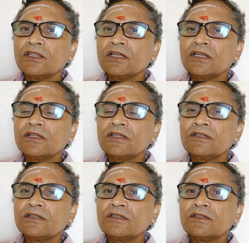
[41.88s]

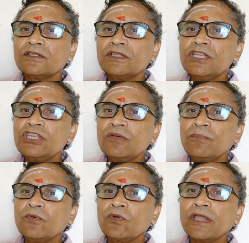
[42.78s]
The
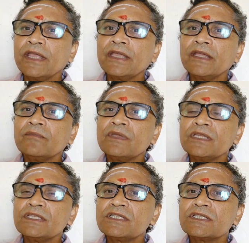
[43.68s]
Nityapurne
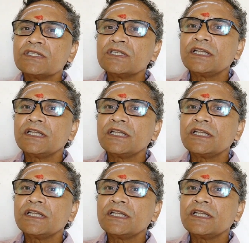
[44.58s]
means,